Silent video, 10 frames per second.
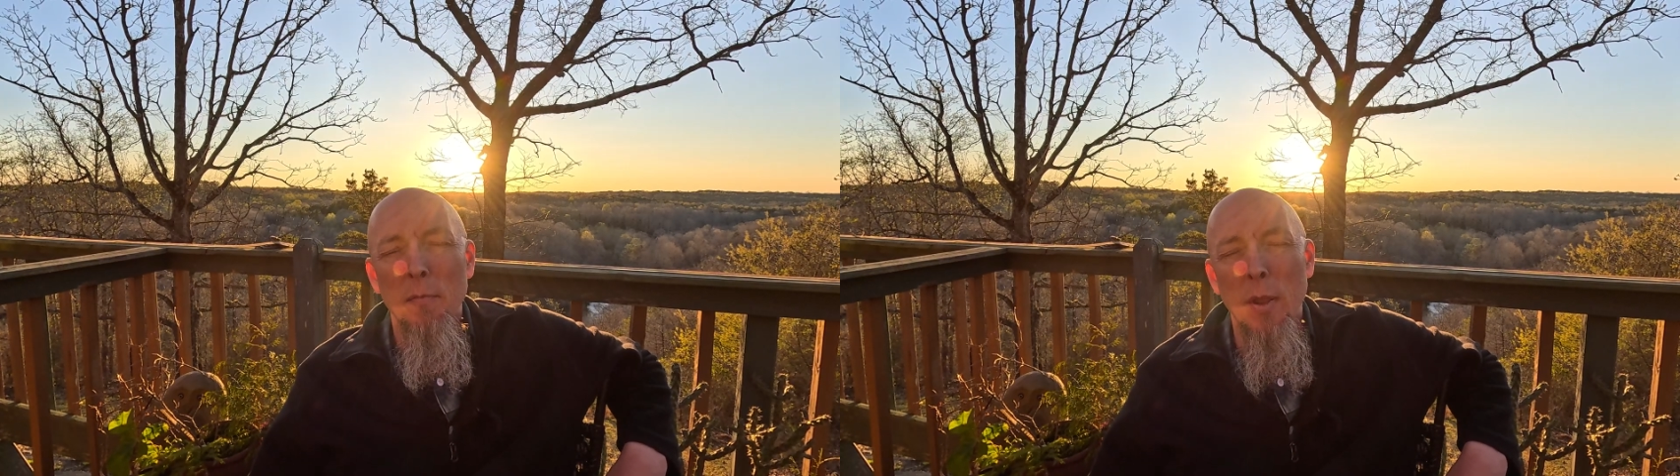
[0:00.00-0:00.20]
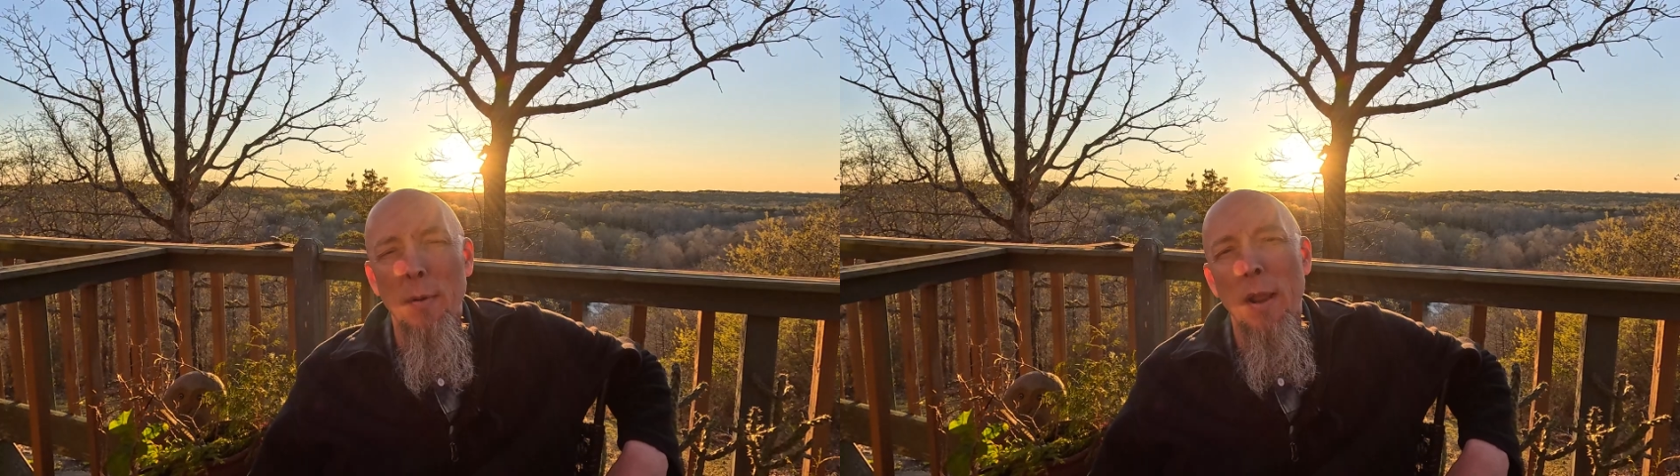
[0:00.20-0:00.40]

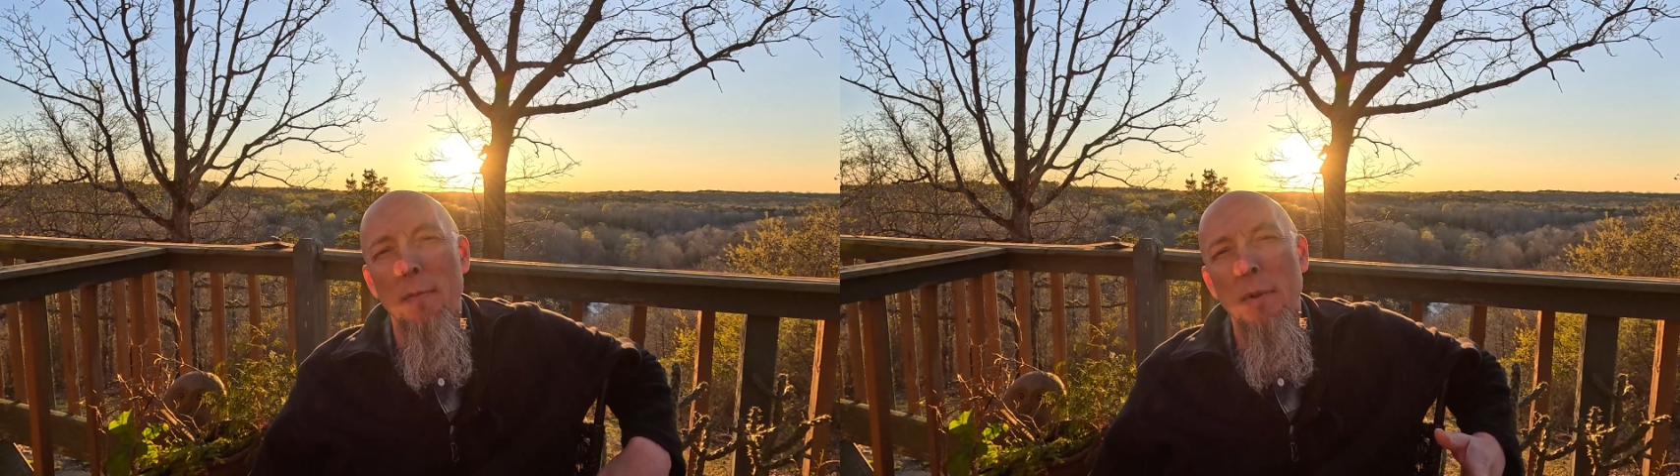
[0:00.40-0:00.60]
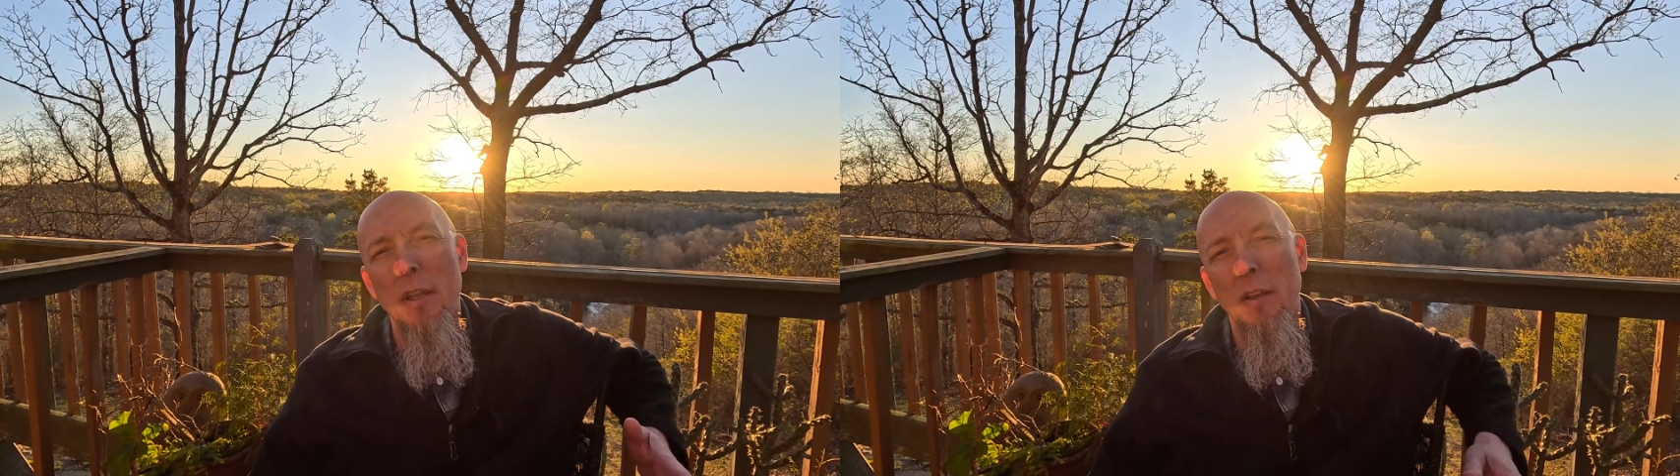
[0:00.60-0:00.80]
Anyway,
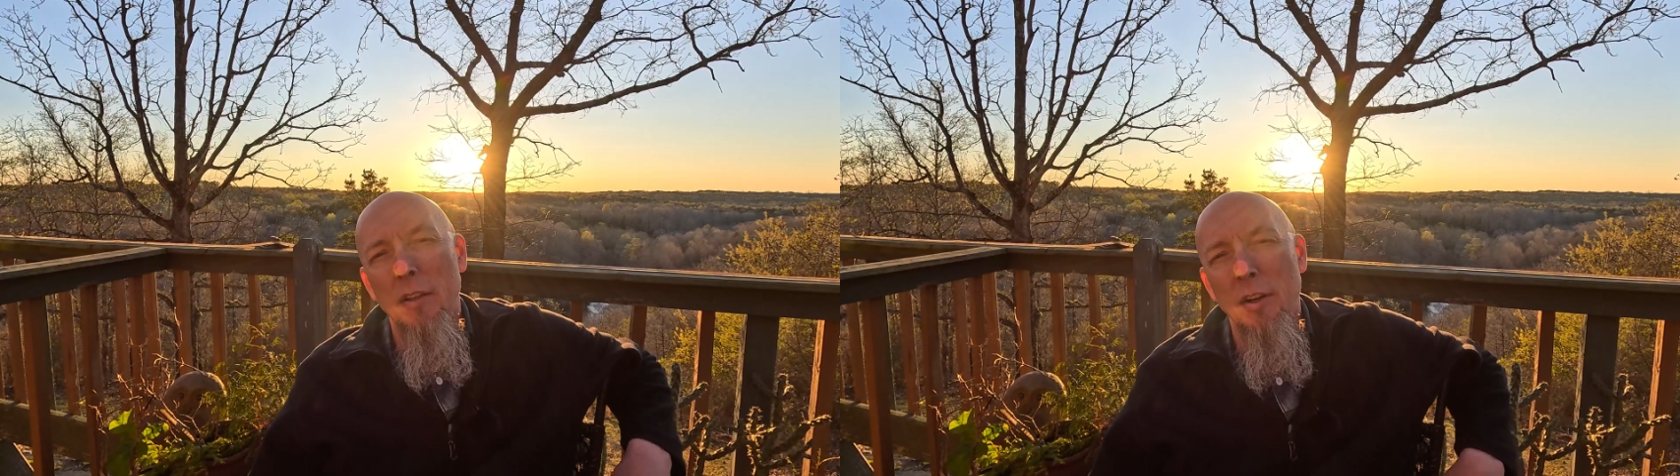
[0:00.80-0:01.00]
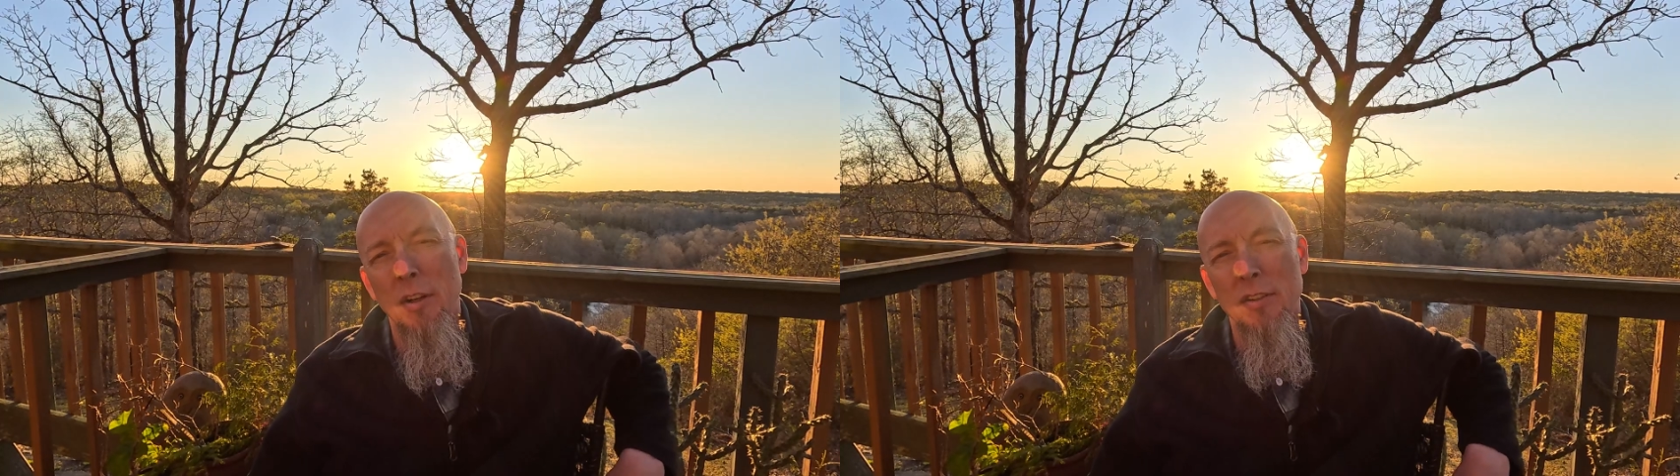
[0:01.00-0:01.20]
I'd be
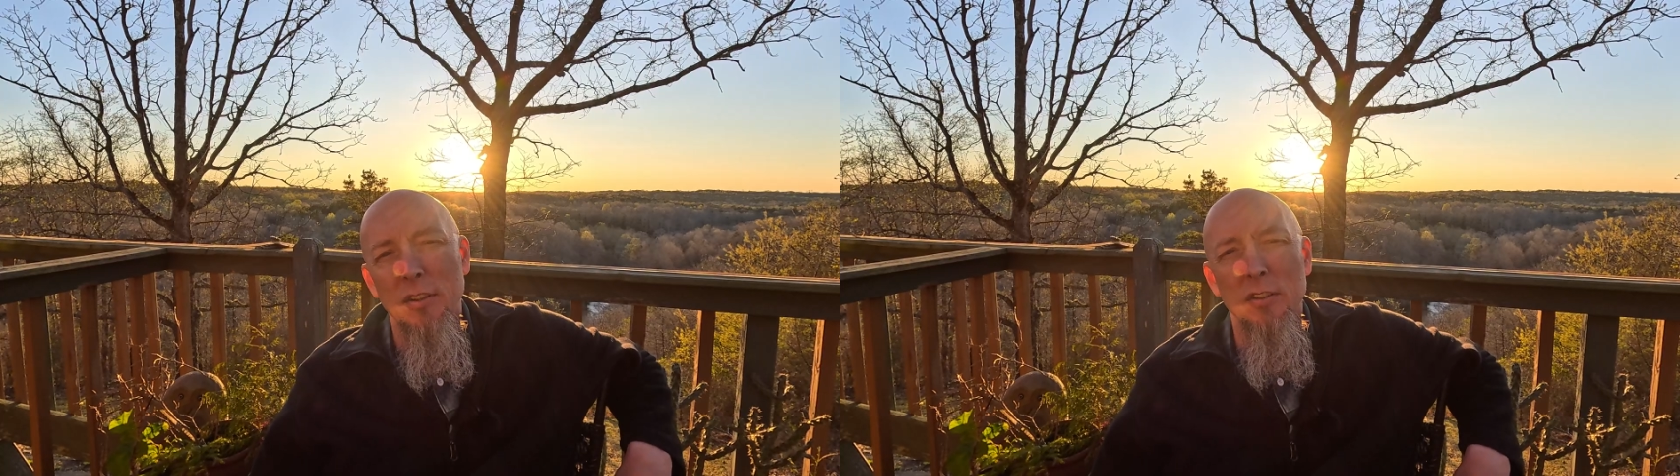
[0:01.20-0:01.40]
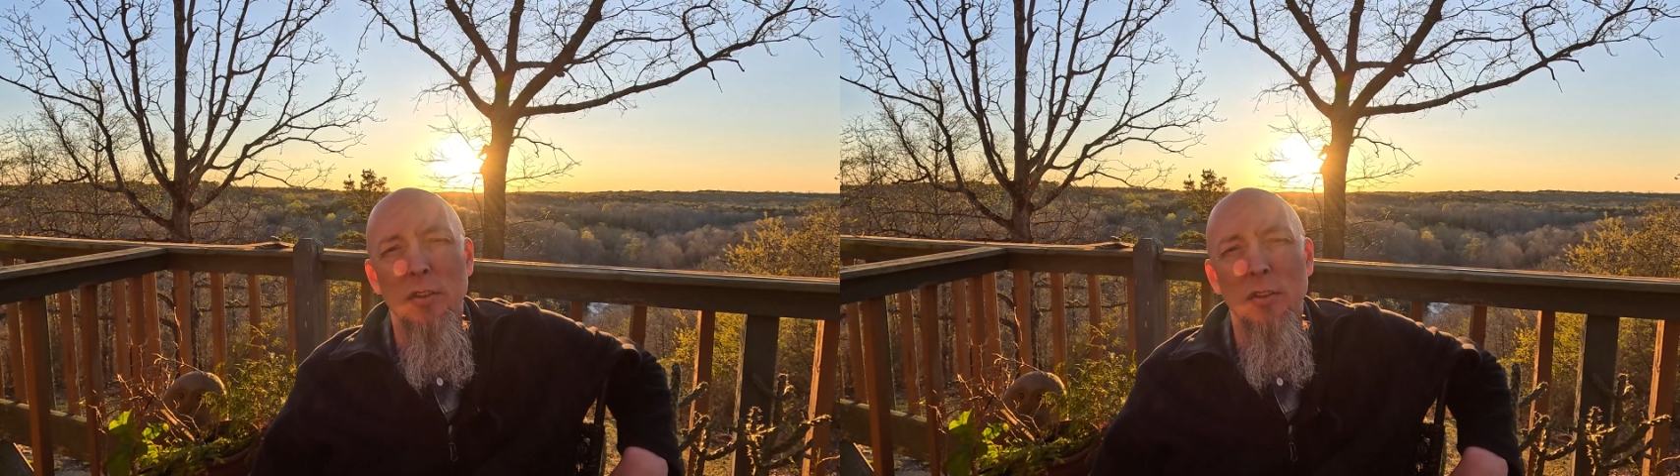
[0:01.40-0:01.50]
curious as